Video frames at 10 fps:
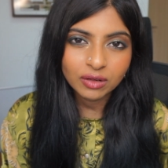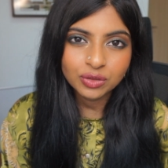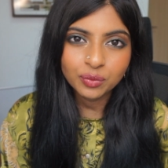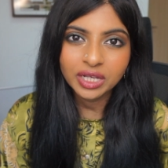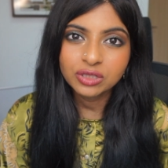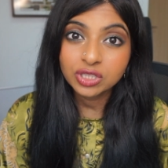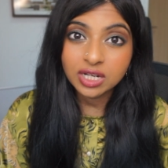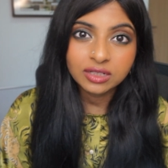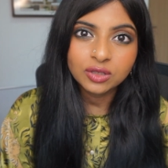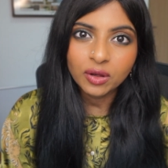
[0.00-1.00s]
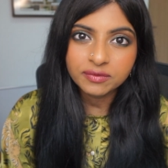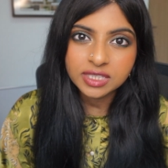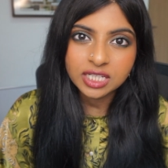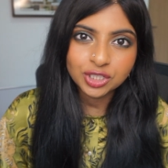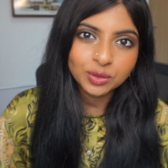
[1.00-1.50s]
out a way to start a
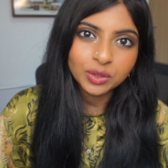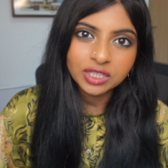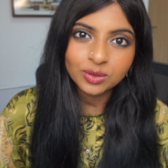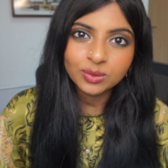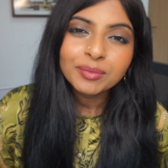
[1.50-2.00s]
conversation with you.